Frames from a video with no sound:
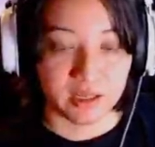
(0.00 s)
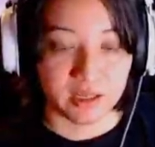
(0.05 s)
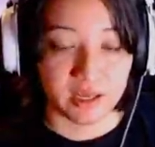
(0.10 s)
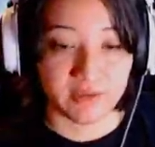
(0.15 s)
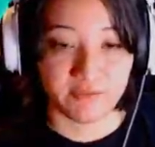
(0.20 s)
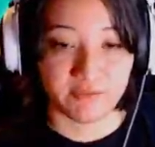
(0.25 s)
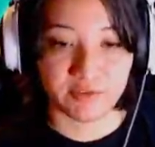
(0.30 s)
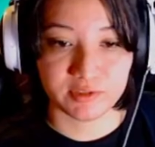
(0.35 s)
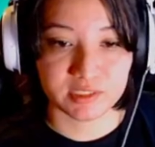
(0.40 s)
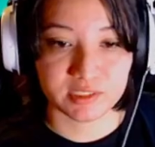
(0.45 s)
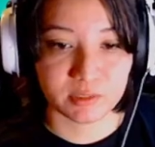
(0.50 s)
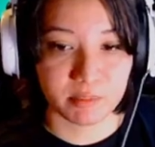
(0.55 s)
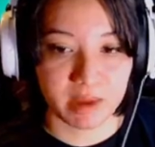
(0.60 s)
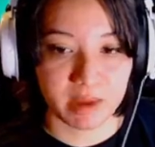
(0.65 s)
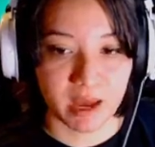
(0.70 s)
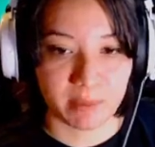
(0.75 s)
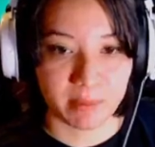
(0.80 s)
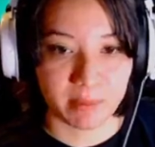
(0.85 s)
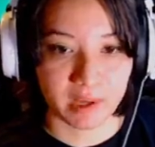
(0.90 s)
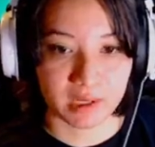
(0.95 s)
If it's a
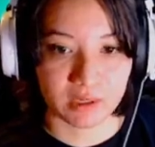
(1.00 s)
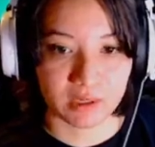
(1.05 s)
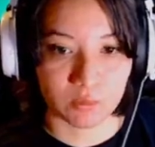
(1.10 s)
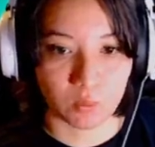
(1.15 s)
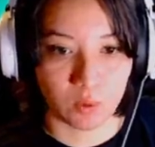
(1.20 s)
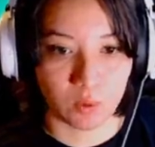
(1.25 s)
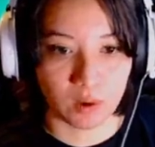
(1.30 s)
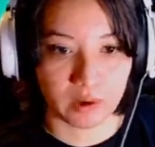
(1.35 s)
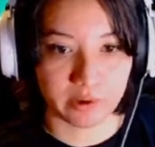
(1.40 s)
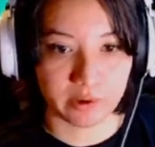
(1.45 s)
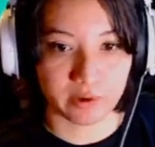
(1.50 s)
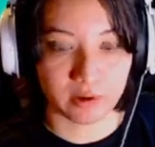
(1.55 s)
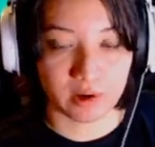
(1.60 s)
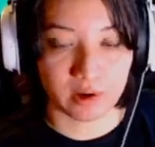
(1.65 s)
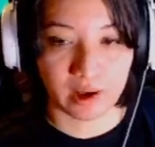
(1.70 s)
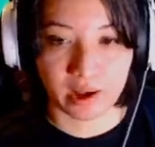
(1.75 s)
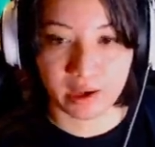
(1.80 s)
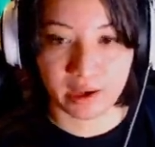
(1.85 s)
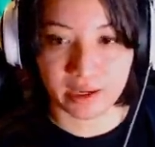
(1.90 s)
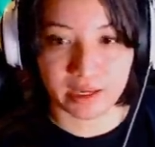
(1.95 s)
map I can wander,
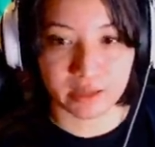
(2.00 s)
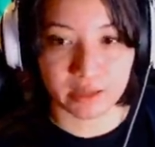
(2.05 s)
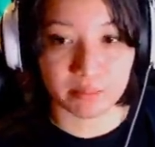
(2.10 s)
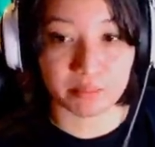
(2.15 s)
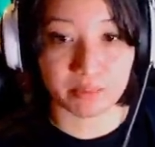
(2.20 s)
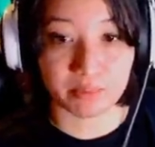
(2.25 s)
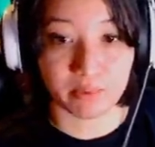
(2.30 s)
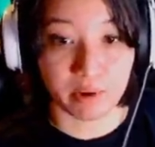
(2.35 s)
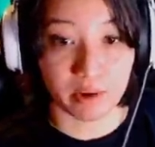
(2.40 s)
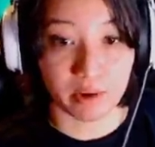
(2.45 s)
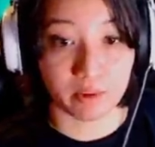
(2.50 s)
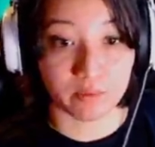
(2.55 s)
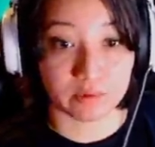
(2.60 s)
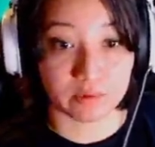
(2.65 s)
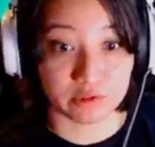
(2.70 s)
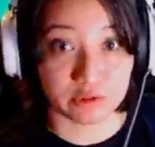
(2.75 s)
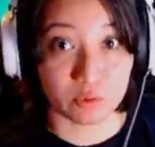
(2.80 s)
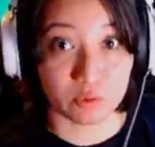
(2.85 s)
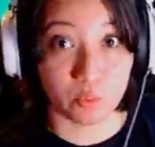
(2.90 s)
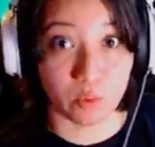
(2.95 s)
I am prone
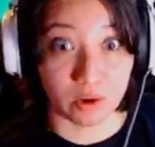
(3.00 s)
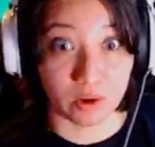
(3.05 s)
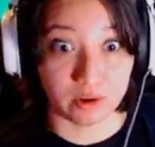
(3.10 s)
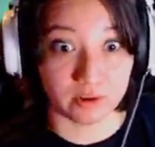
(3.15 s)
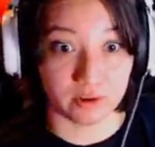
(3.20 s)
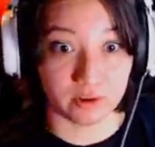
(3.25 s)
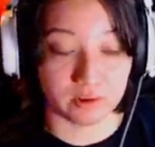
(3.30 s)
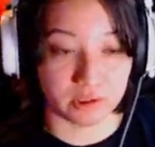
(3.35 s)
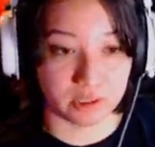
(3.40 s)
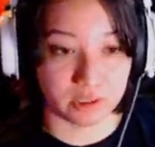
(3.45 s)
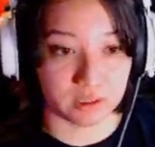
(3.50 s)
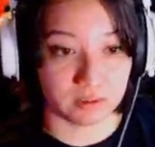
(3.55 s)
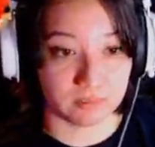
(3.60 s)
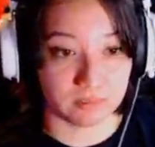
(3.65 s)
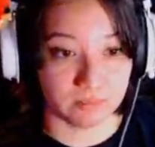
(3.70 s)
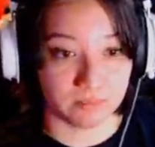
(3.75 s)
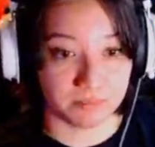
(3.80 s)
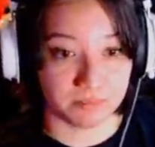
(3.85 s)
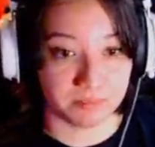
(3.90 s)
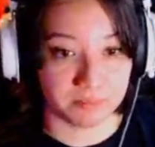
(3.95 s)
to wandering.
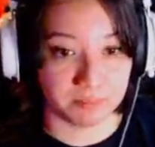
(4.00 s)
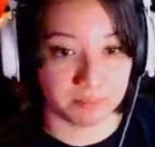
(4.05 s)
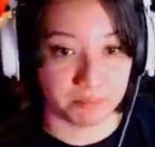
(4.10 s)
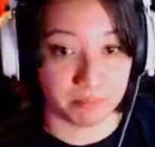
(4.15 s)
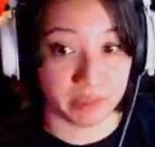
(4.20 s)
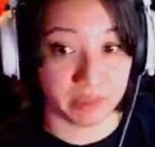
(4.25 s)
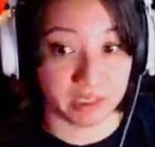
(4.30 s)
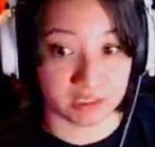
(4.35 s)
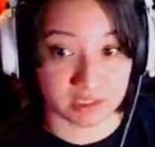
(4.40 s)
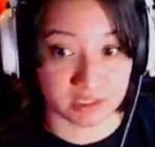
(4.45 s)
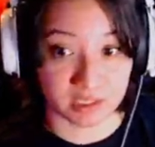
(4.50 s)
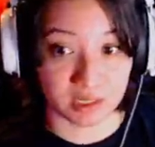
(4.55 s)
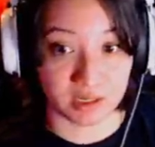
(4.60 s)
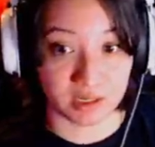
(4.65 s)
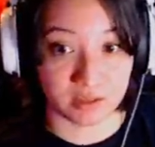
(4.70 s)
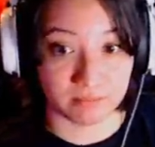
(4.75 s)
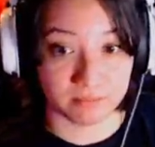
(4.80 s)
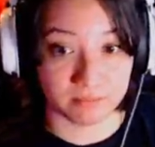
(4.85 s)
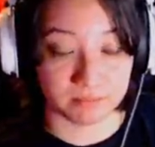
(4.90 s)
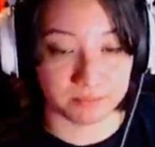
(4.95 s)
Big
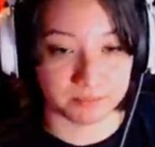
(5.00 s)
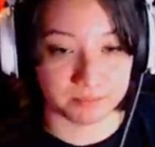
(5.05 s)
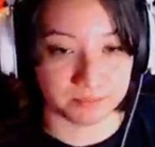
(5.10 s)
time.